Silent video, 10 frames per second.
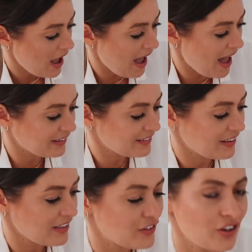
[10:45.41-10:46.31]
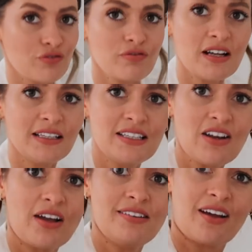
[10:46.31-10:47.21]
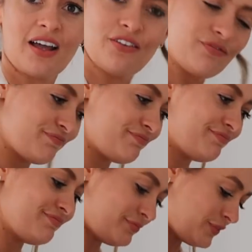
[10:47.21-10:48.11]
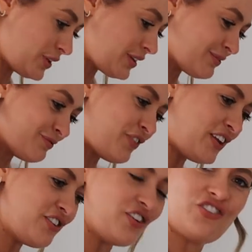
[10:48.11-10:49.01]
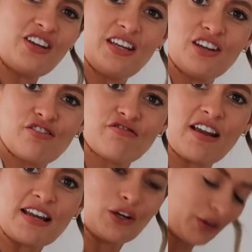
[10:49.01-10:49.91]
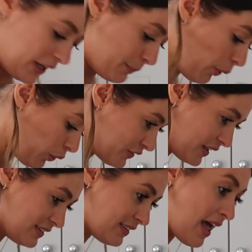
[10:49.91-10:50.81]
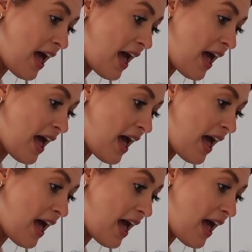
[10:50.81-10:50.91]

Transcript: And they're just really nice kind of vintagey crate looking boxes.